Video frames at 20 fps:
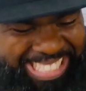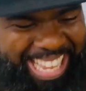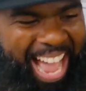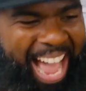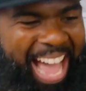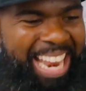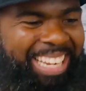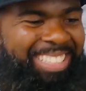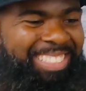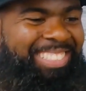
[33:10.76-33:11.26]

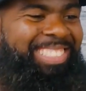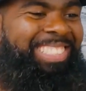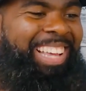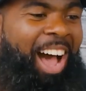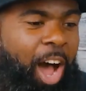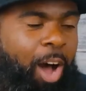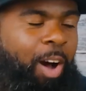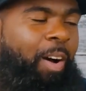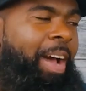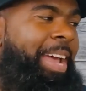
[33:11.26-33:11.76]

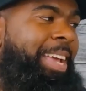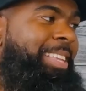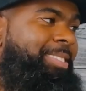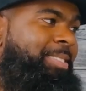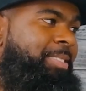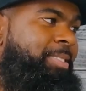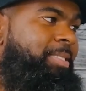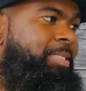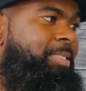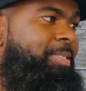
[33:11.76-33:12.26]

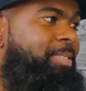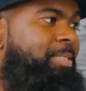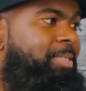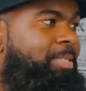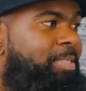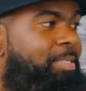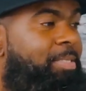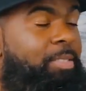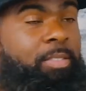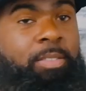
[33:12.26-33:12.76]

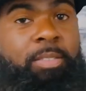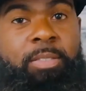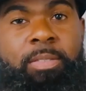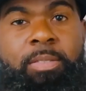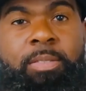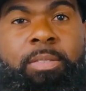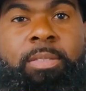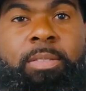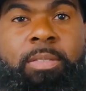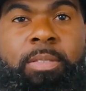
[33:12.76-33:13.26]

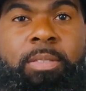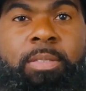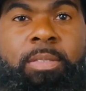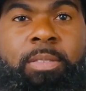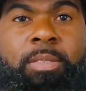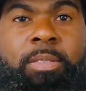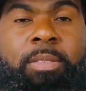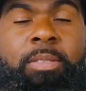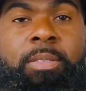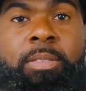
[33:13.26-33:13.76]

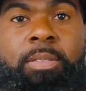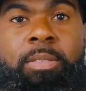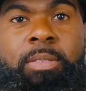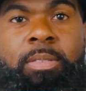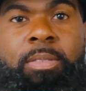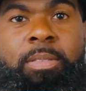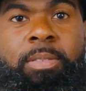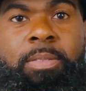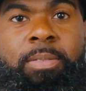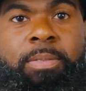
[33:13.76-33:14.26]

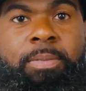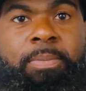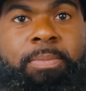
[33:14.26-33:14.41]
(not speaking)